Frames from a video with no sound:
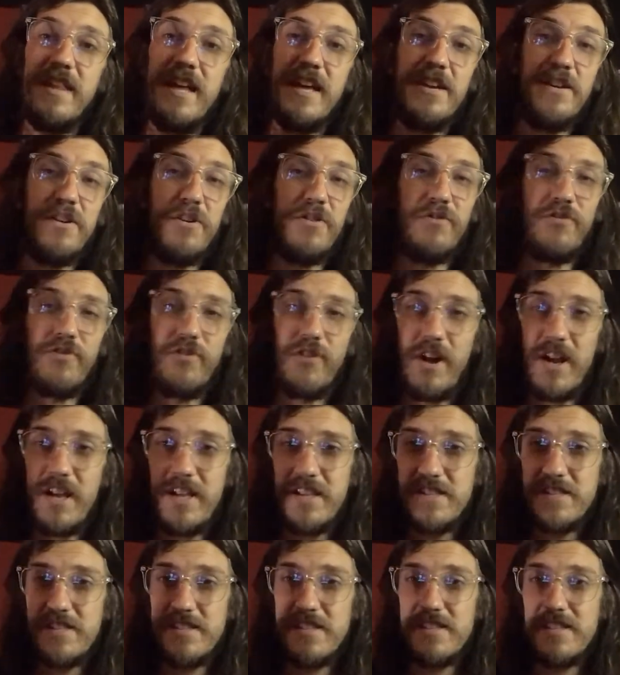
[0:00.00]
your
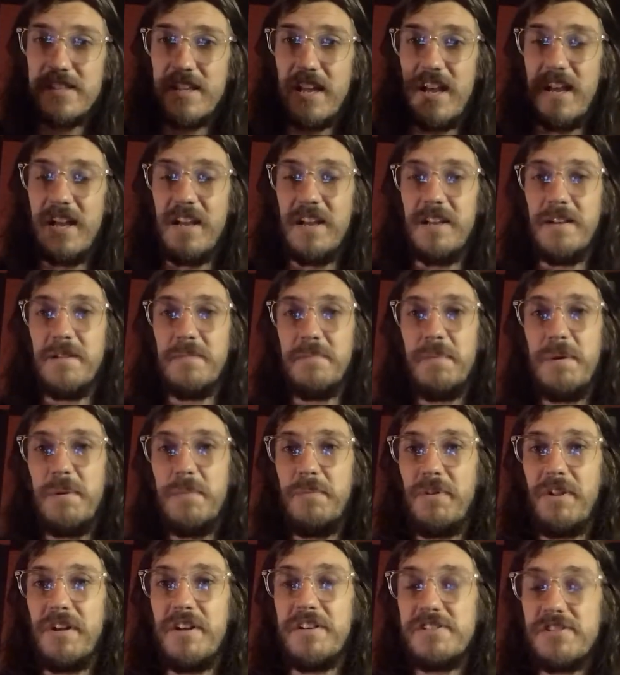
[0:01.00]
friends and
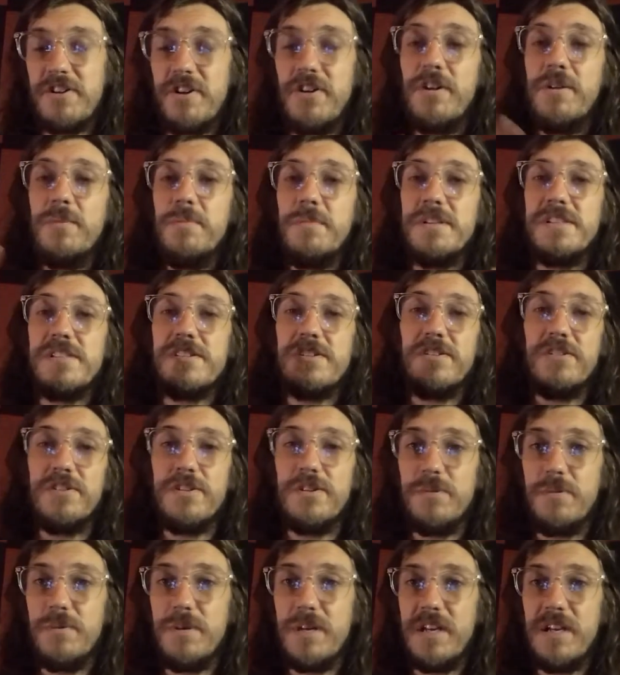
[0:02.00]
people at tournaments are
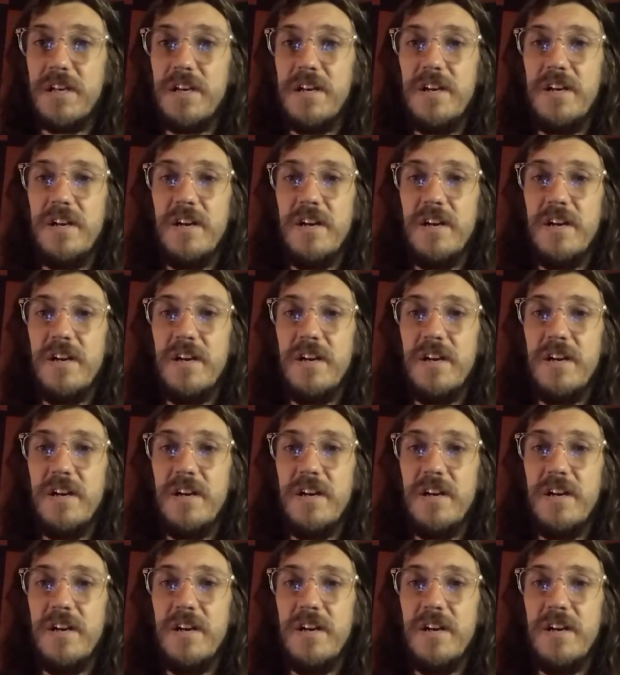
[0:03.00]
doing